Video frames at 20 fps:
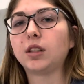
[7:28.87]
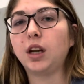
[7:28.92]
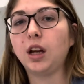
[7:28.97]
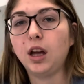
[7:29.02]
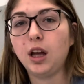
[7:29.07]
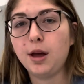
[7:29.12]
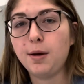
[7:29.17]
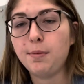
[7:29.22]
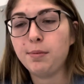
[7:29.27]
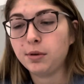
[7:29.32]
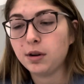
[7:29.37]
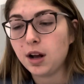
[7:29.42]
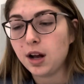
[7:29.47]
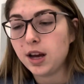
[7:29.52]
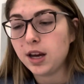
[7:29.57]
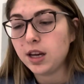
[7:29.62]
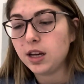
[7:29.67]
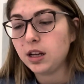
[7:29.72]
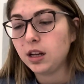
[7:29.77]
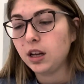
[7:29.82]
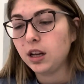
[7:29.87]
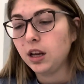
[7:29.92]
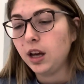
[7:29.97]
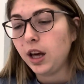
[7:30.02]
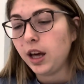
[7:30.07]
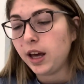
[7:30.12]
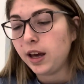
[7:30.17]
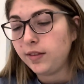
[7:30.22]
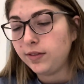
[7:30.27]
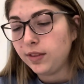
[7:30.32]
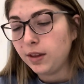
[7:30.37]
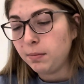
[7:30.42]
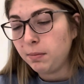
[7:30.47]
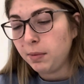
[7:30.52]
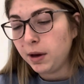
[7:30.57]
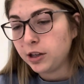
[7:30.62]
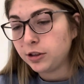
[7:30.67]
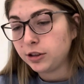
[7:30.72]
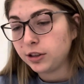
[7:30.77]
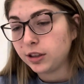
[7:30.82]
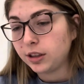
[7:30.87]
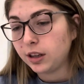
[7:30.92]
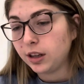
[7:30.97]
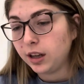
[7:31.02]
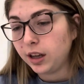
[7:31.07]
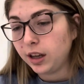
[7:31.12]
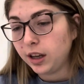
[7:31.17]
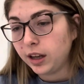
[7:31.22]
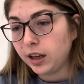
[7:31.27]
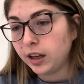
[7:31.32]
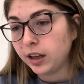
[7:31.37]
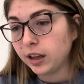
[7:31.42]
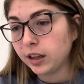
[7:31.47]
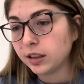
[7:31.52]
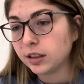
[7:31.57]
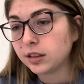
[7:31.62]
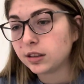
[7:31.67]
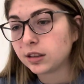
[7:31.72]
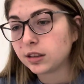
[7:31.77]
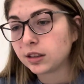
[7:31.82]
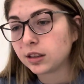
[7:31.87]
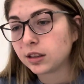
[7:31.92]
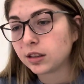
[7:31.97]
Upright if the patient is